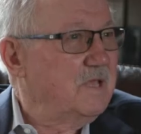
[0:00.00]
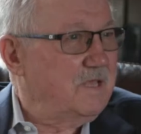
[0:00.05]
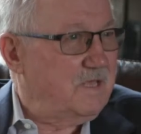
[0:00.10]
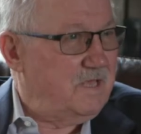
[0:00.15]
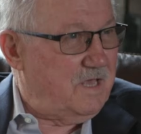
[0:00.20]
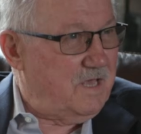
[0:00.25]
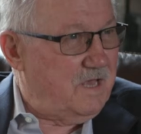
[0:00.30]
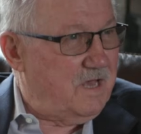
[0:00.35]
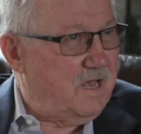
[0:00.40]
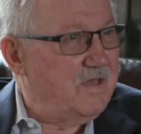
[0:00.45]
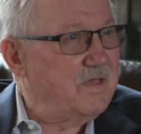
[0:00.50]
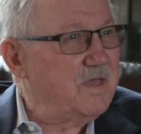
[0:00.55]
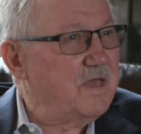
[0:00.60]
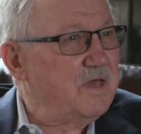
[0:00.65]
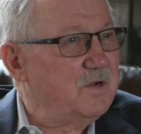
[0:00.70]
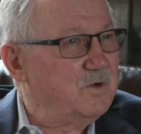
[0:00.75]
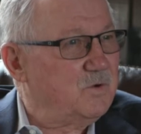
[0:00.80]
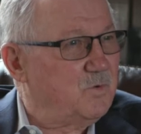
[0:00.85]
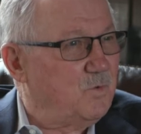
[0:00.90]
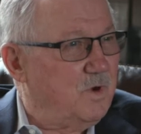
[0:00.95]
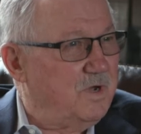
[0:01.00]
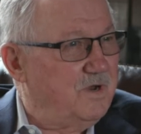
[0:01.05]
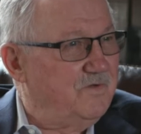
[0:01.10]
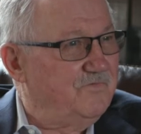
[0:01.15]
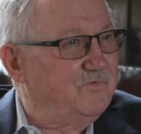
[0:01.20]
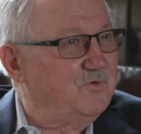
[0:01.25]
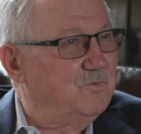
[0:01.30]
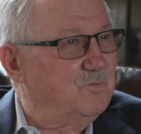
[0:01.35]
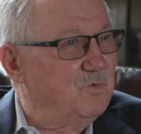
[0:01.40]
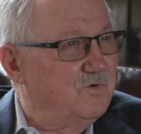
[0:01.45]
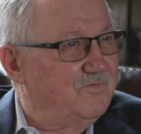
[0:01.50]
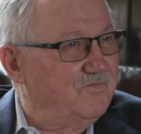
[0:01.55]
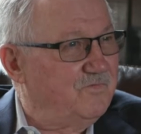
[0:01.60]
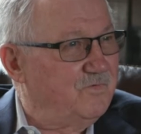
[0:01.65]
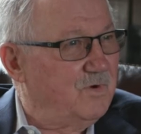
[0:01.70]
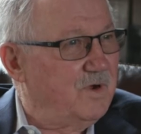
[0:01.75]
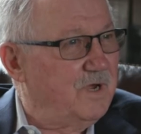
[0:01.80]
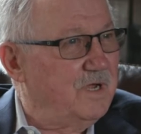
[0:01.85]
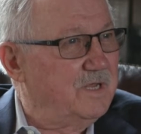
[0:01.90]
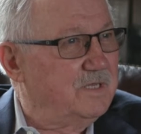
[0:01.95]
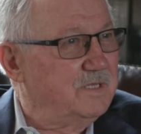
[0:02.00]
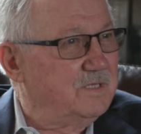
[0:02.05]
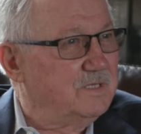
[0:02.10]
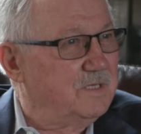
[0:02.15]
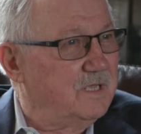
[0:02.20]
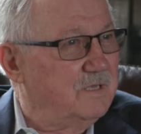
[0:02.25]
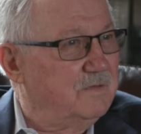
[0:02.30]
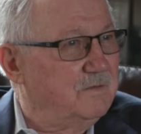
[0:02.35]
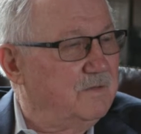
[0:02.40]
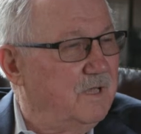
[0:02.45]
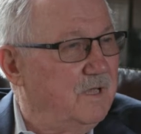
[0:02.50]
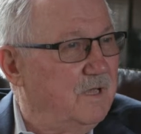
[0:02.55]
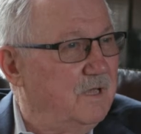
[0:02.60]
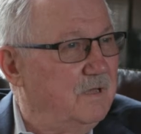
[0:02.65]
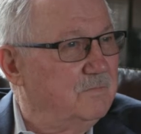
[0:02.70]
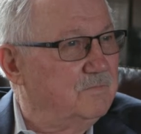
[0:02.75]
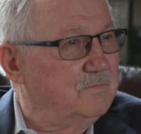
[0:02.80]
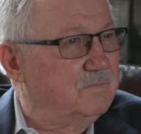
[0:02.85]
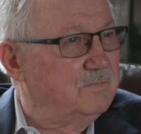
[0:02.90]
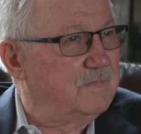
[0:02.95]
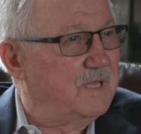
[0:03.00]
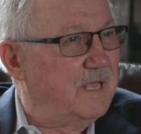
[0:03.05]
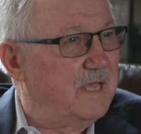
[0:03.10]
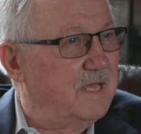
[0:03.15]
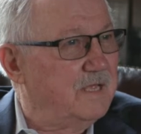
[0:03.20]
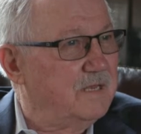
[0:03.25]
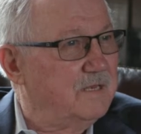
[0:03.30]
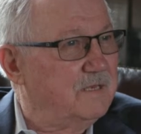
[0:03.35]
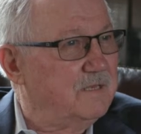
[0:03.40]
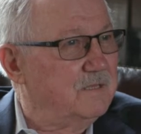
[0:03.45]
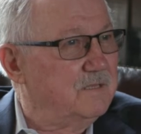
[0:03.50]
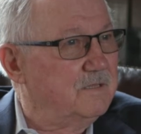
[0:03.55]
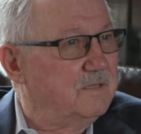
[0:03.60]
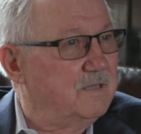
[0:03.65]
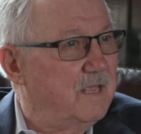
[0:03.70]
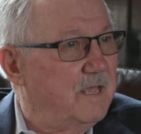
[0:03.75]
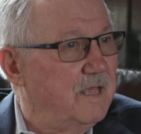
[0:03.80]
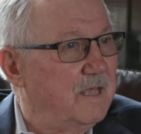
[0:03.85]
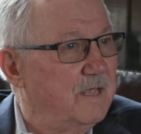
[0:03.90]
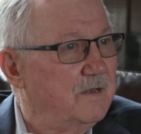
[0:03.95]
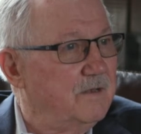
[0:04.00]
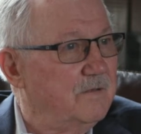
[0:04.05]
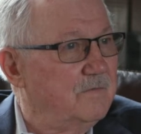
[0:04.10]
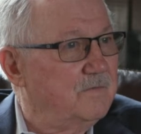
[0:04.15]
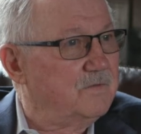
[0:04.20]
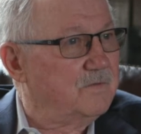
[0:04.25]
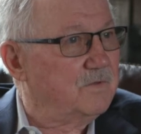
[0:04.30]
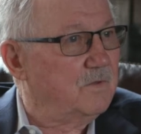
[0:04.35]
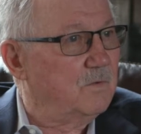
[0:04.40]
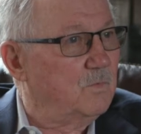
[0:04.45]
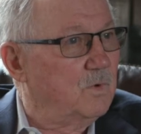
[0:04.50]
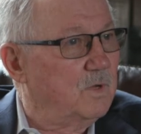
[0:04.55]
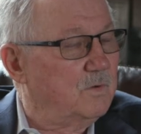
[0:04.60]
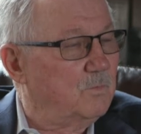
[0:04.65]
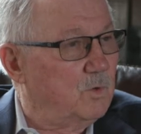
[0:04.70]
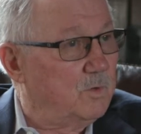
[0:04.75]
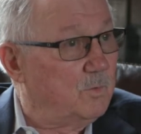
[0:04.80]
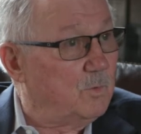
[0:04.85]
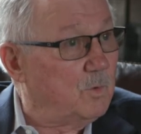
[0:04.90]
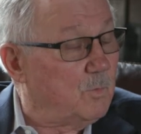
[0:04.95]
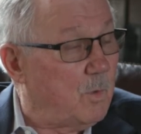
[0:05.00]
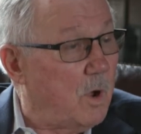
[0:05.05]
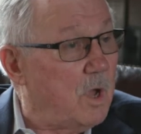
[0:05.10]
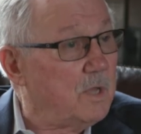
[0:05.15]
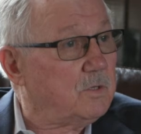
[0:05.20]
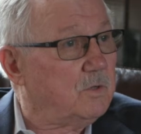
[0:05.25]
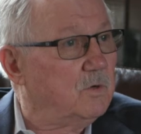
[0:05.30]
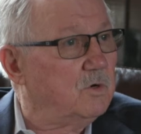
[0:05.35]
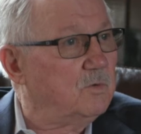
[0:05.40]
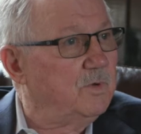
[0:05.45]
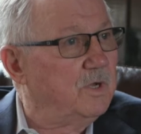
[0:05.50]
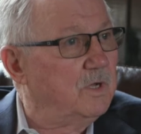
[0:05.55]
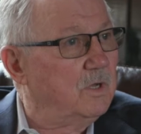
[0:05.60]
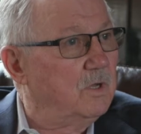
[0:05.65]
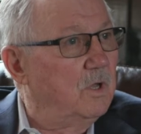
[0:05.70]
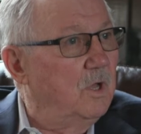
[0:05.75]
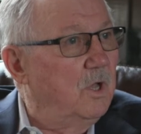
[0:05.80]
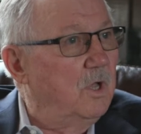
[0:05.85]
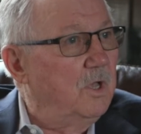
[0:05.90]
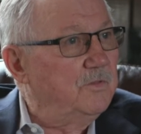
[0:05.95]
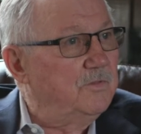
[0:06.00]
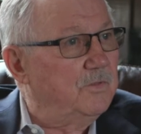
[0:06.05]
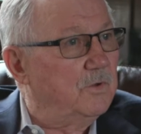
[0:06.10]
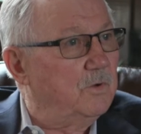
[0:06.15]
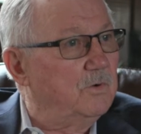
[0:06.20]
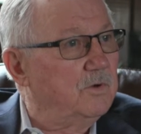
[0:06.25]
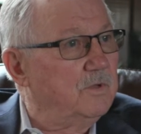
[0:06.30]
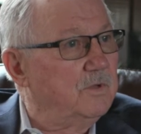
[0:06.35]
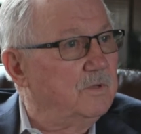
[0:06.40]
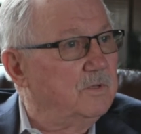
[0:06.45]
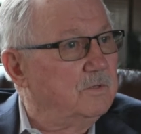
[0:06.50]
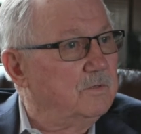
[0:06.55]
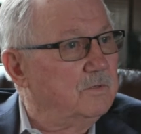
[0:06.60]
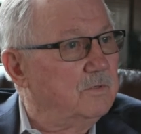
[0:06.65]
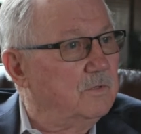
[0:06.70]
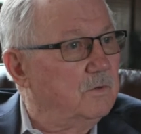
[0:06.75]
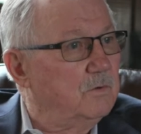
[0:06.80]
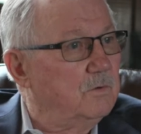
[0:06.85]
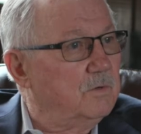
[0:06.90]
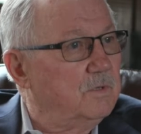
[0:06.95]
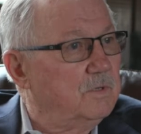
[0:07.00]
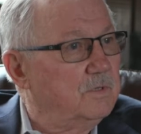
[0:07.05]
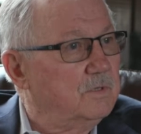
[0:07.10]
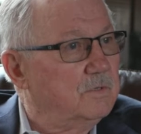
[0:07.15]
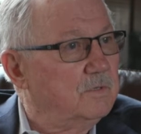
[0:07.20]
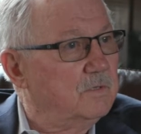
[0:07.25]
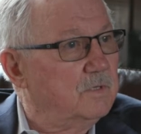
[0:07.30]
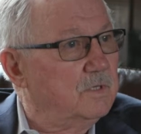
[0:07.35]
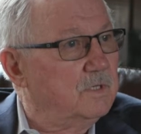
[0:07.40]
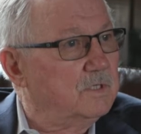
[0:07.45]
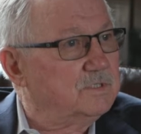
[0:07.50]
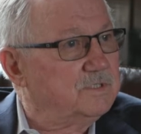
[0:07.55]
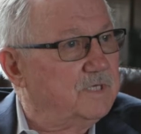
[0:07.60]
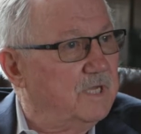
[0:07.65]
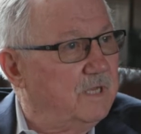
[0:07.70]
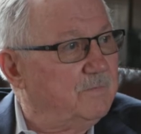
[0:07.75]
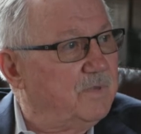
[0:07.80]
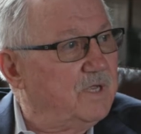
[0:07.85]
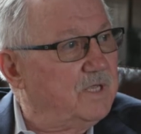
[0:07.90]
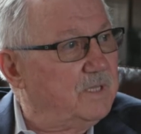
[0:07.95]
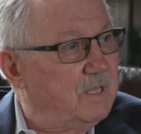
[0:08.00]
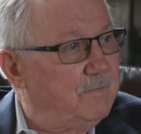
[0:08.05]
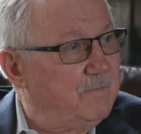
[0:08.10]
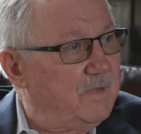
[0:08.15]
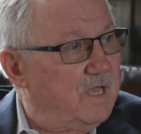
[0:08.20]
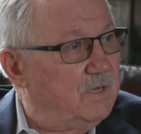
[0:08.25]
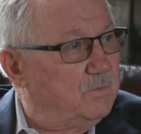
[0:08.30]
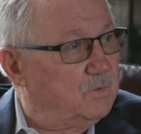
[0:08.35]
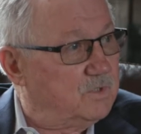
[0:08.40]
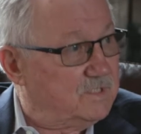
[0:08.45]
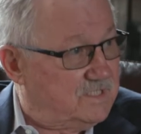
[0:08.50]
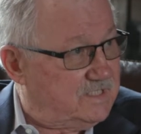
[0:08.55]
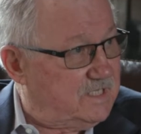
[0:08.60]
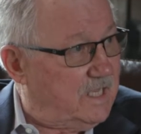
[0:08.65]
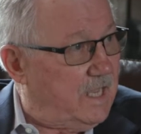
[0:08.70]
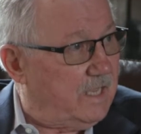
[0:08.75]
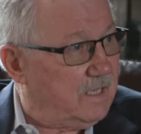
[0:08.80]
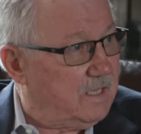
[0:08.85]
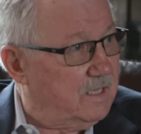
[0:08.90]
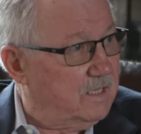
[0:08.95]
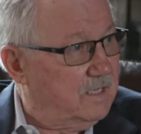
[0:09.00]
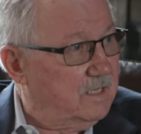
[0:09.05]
Yeah, I added quite a few more varieties. That Dad, when we bought Korbel, the only champagne they made was sec.